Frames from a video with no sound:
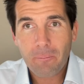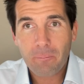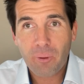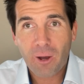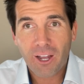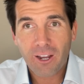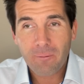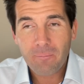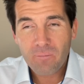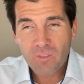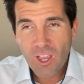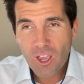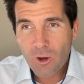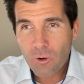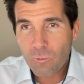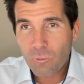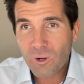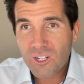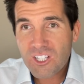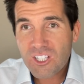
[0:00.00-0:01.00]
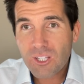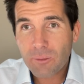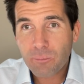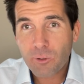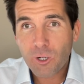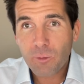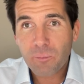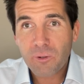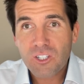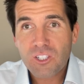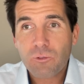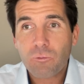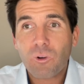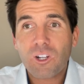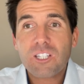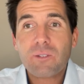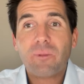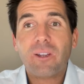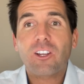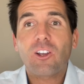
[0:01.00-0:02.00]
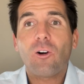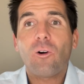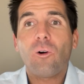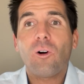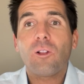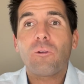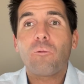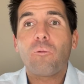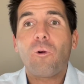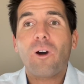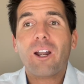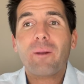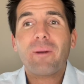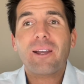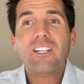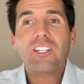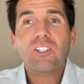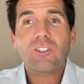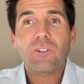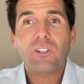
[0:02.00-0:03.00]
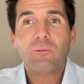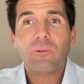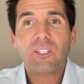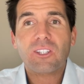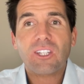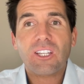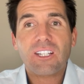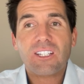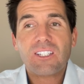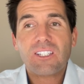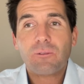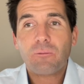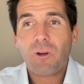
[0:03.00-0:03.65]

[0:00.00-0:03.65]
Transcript: But what's the purpose? What's my goal? What am I doing with this?